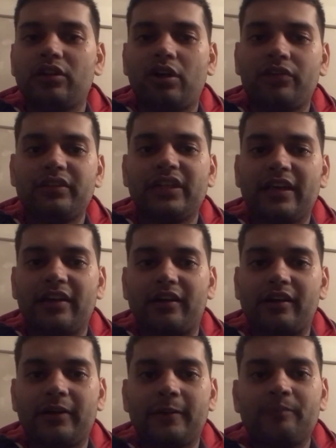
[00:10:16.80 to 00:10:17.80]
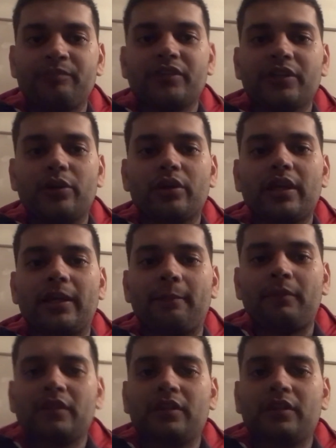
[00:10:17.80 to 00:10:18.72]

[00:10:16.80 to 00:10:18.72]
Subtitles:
of the gear. Okay.